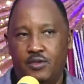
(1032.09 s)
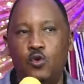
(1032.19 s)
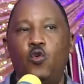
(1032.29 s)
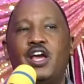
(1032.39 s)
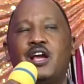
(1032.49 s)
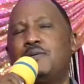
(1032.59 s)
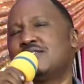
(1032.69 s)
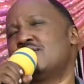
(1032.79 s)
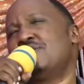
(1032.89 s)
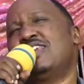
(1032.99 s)
You wake up
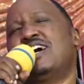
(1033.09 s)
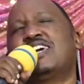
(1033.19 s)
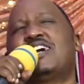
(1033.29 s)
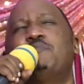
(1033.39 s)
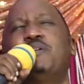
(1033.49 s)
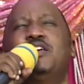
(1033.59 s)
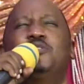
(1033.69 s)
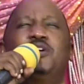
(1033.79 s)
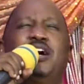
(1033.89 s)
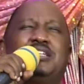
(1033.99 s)
and say, Banange company
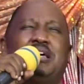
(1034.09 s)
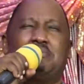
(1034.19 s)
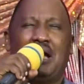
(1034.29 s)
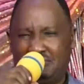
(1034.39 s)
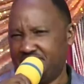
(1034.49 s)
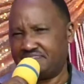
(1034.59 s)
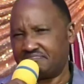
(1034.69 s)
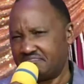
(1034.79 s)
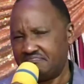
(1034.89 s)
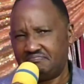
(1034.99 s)
no yantama.
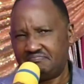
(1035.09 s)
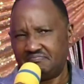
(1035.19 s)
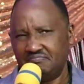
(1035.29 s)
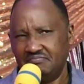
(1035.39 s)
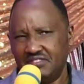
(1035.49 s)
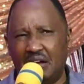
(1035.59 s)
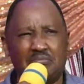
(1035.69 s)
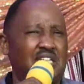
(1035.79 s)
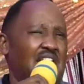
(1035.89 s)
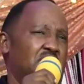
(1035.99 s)

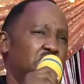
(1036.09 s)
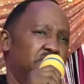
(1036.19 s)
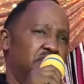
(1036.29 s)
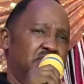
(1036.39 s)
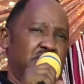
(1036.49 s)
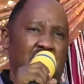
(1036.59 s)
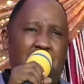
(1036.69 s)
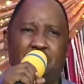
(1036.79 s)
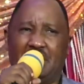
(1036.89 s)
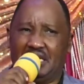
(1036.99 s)
I'm tired of this
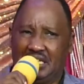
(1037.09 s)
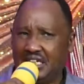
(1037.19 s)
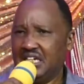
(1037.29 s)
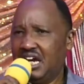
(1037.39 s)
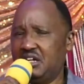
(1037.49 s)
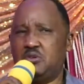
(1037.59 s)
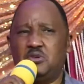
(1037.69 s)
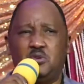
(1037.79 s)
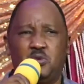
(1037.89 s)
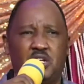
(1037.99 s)
company. I
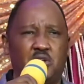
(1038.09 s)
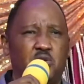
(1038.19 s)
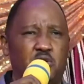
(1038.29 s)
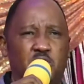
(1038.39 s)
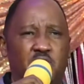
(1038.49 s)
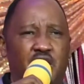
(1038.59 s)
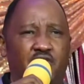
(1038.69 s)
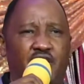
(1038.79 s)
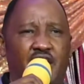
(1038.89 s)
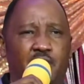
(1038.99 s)
don't know when God will
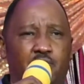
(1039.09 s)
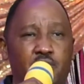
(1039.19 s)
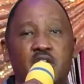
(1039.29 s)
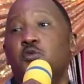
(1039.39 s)
ever help me.